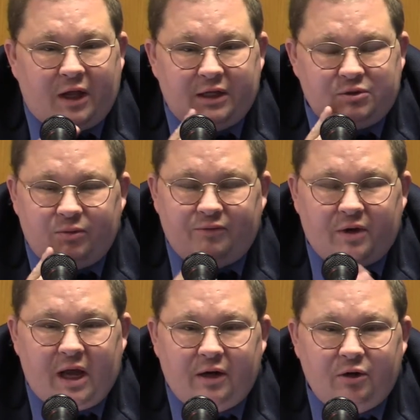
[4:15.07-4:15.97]
We've
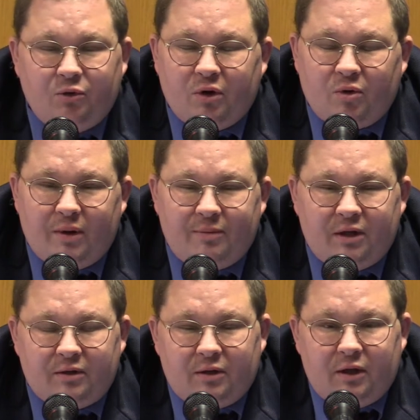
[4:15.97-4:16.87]
gotten new equipment,
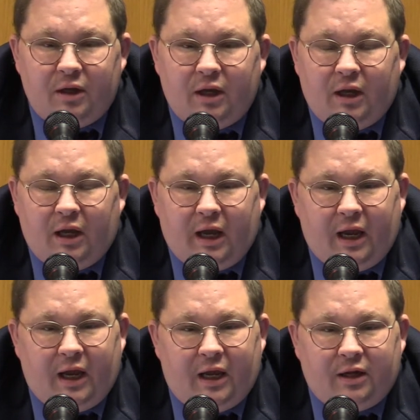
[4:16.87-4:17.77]

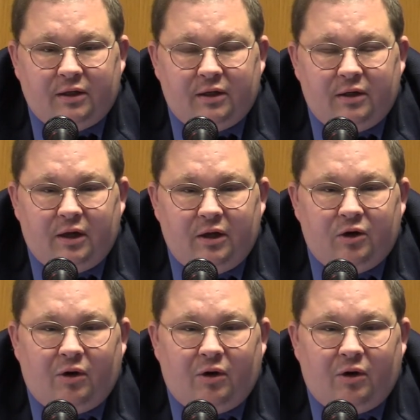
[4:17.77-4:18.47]
and you know,